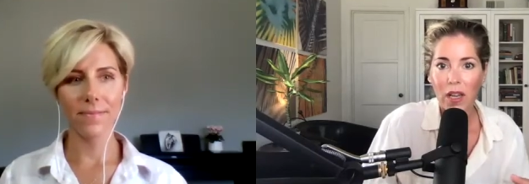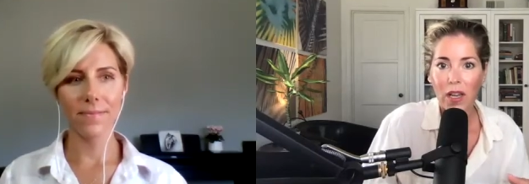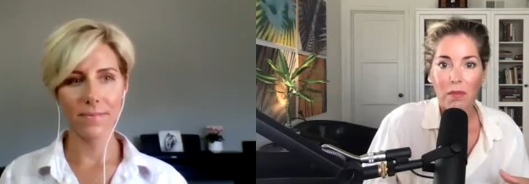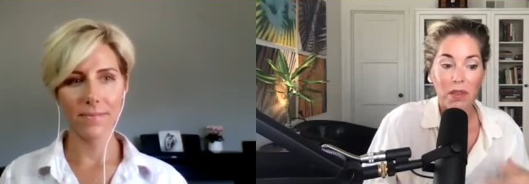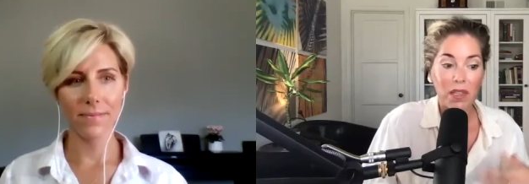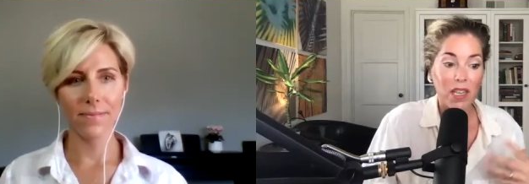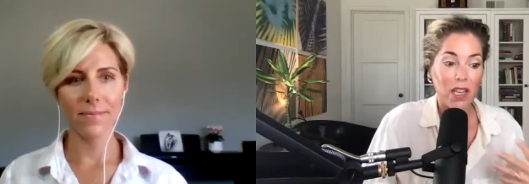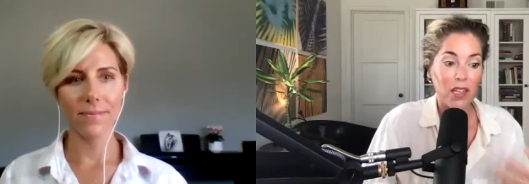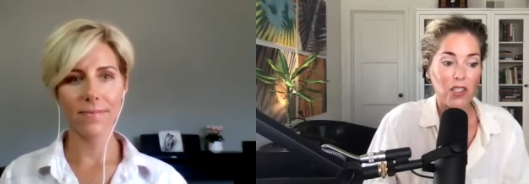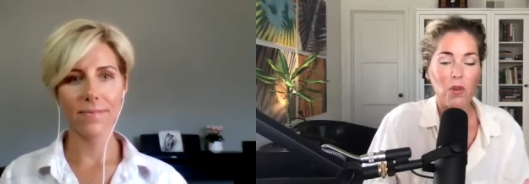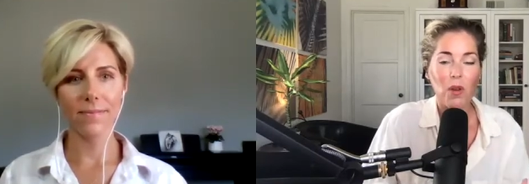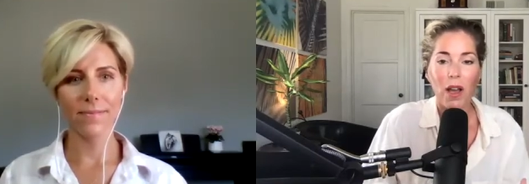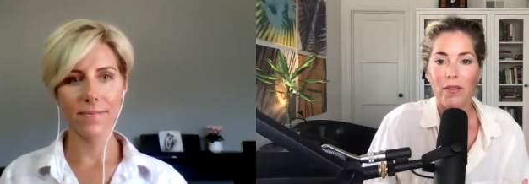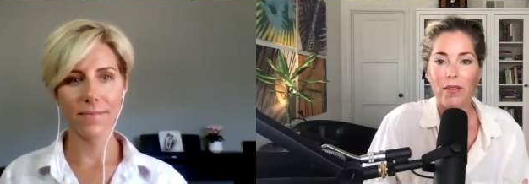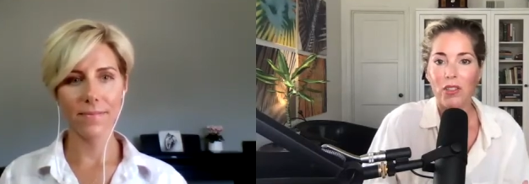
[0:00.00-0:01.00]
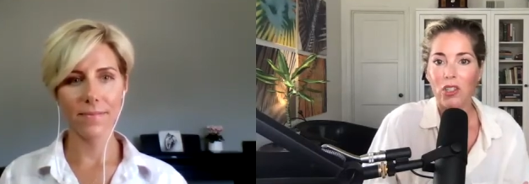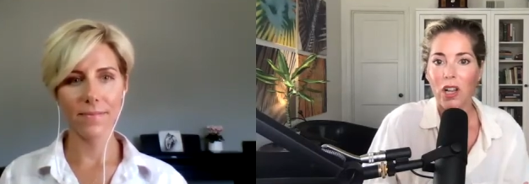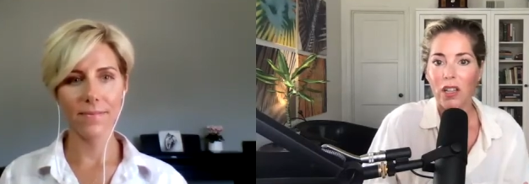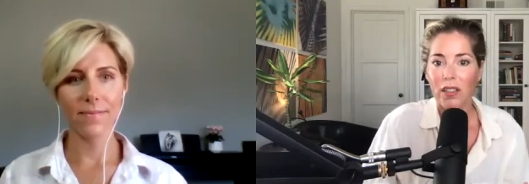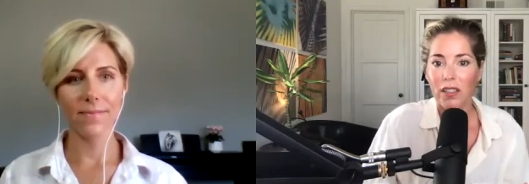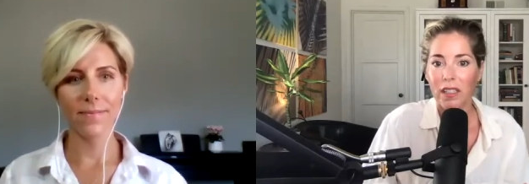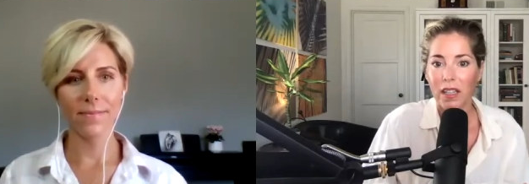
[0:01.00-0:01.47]
Speaker 1: because you have a
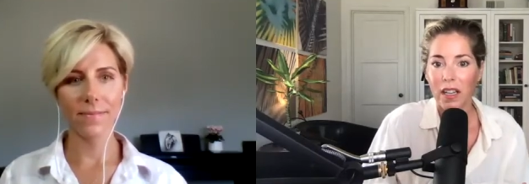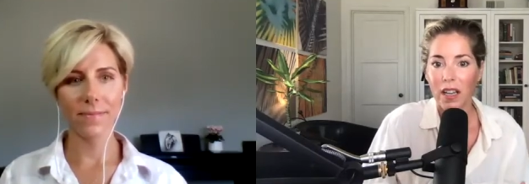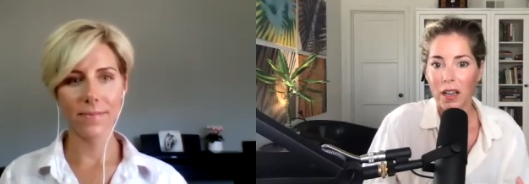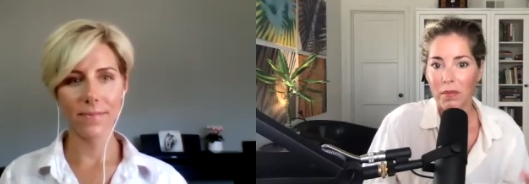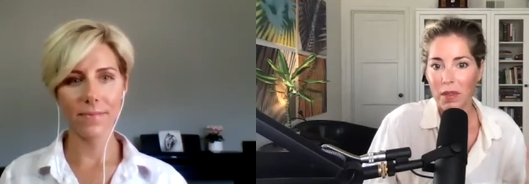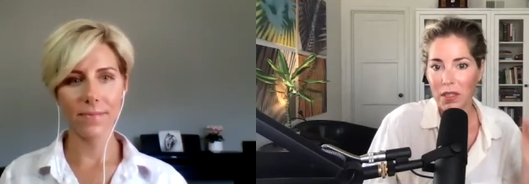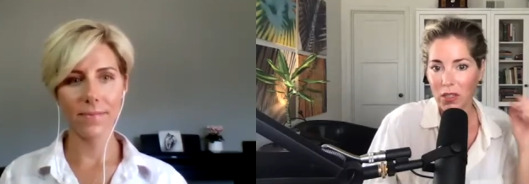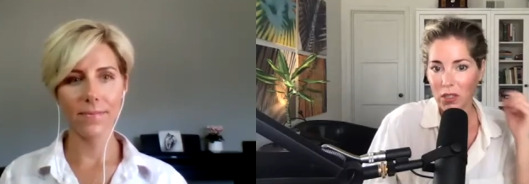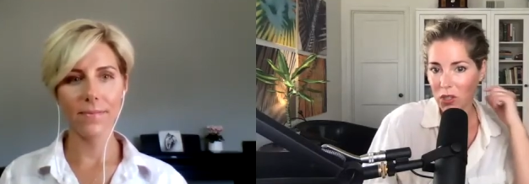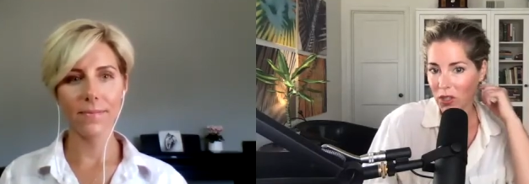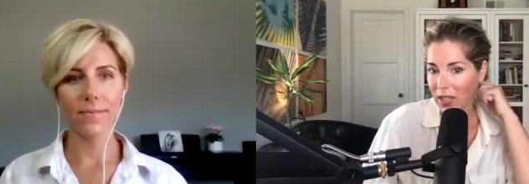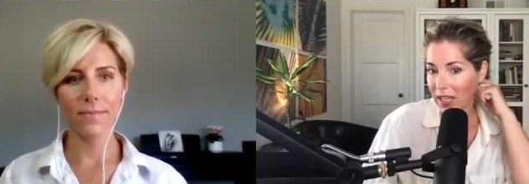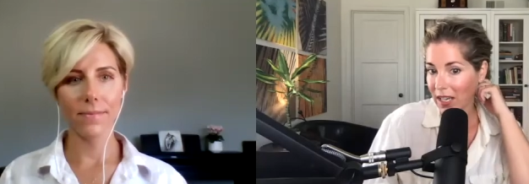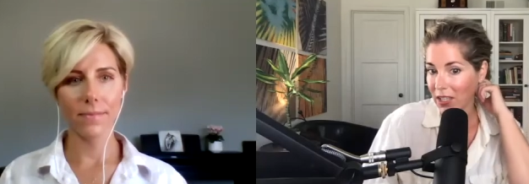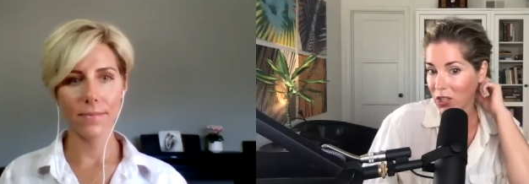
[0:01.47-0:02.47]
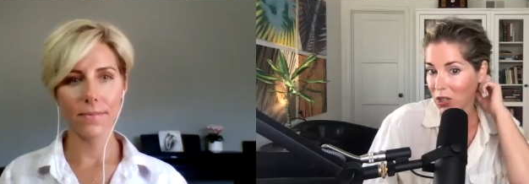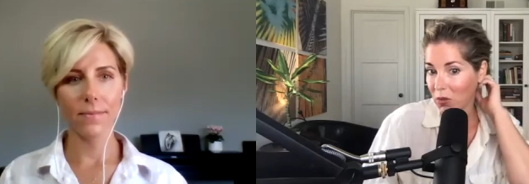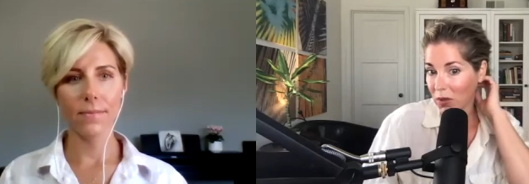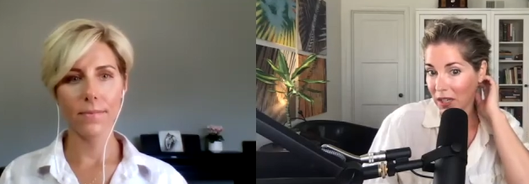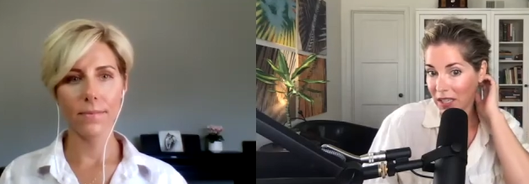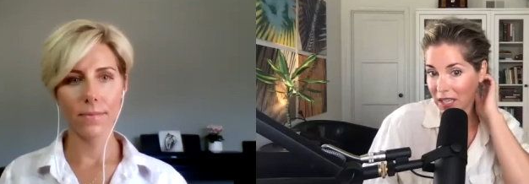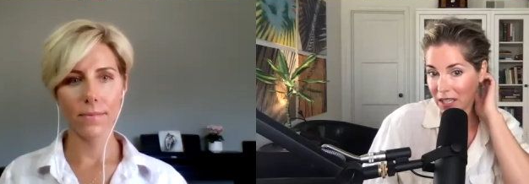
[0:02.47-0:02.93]
chocolate um, industry, and I do
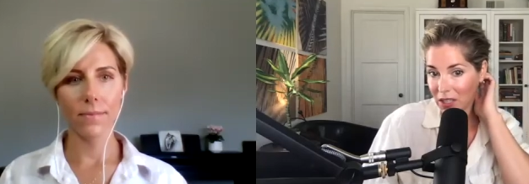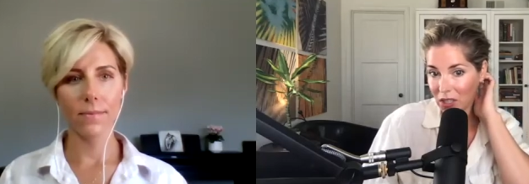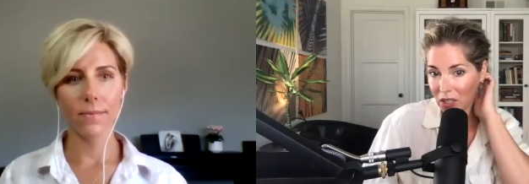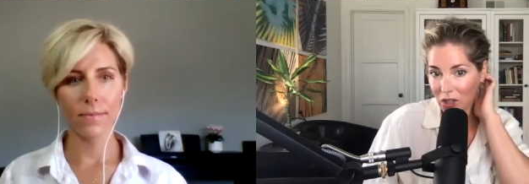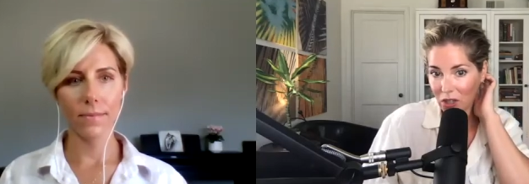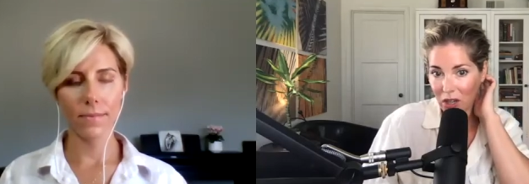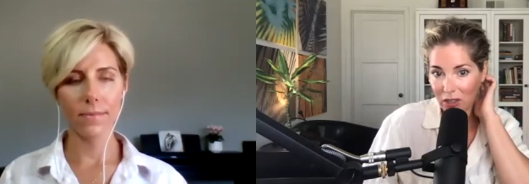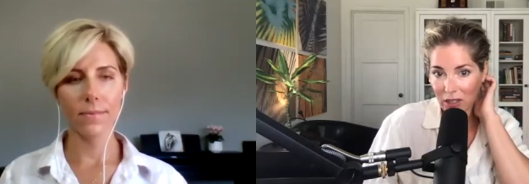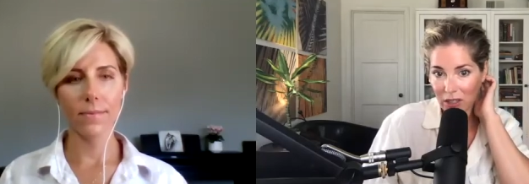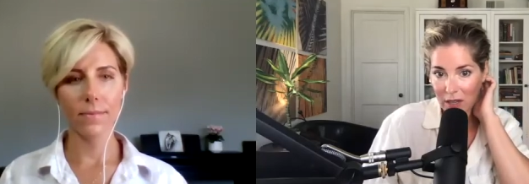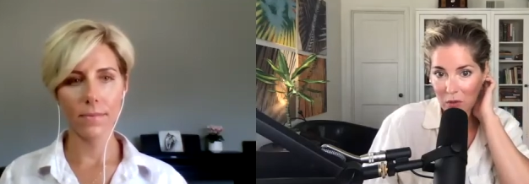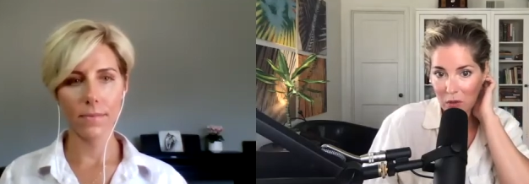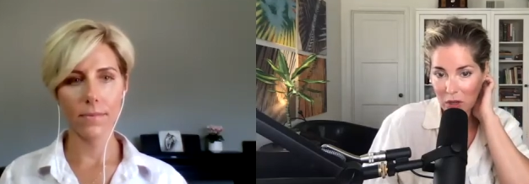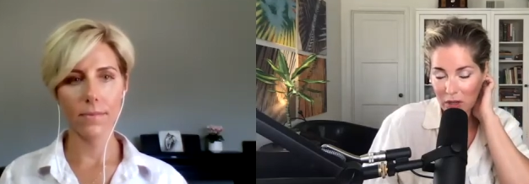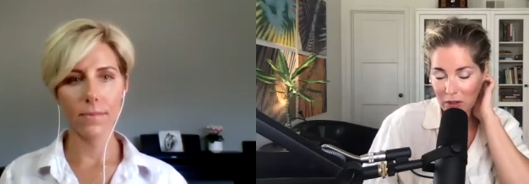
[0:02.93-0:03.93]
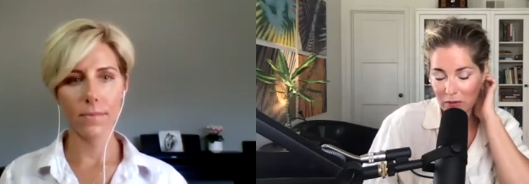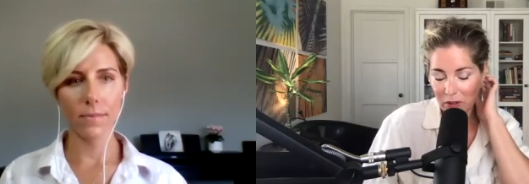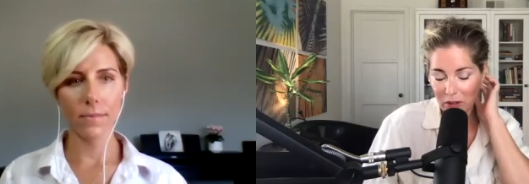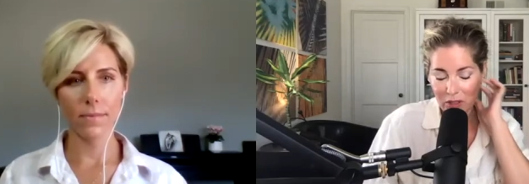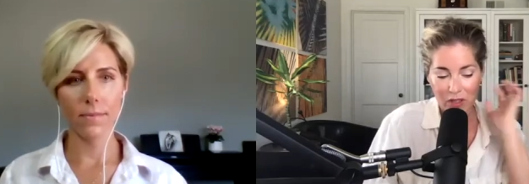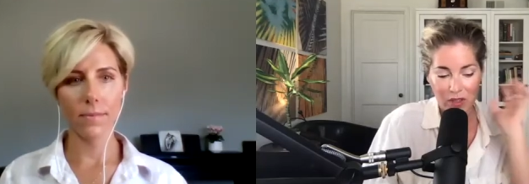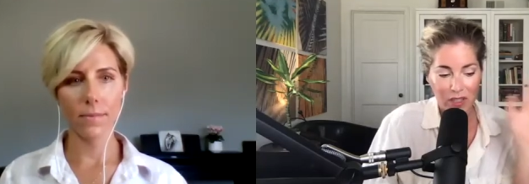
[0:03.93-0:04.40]
want to get to your online work
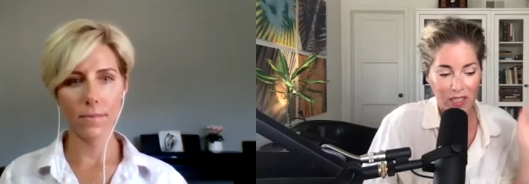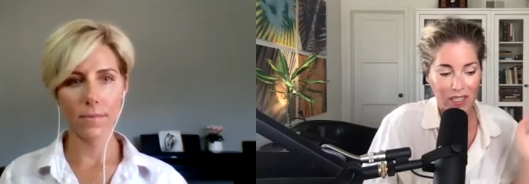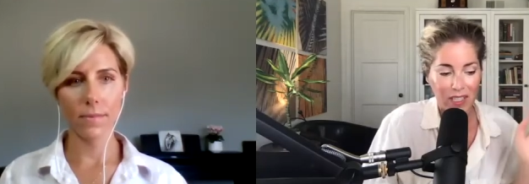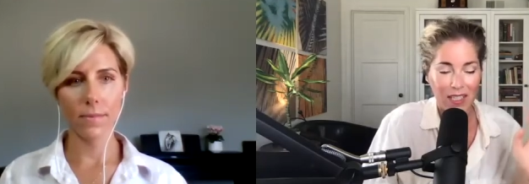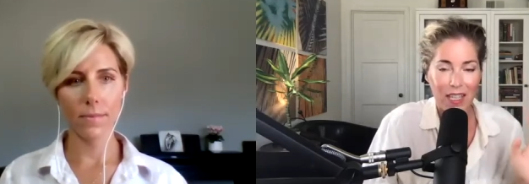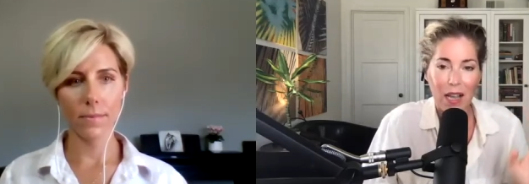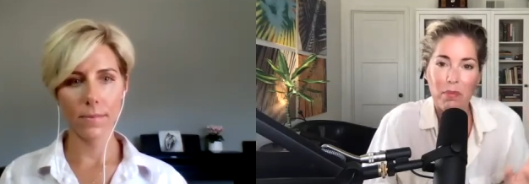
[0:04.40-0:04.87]
first and things like that.